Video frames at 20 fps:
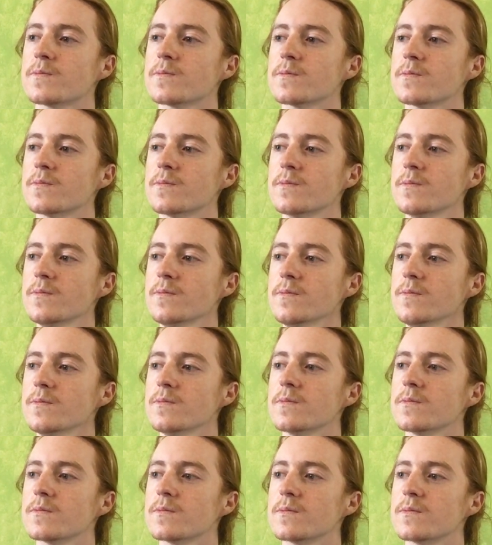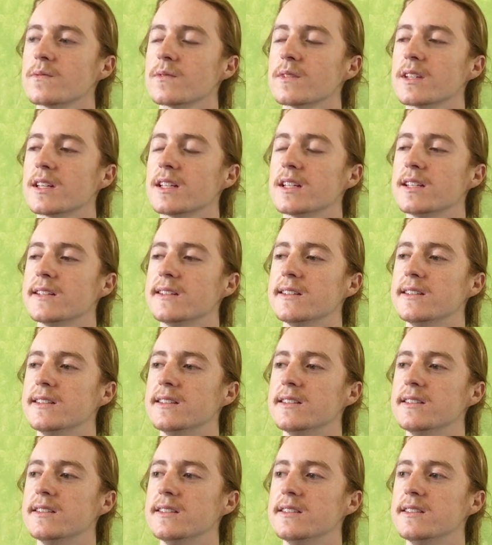
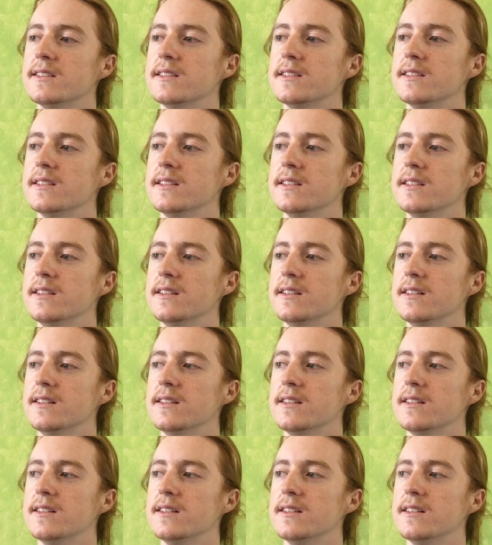No one is speaking in this clip.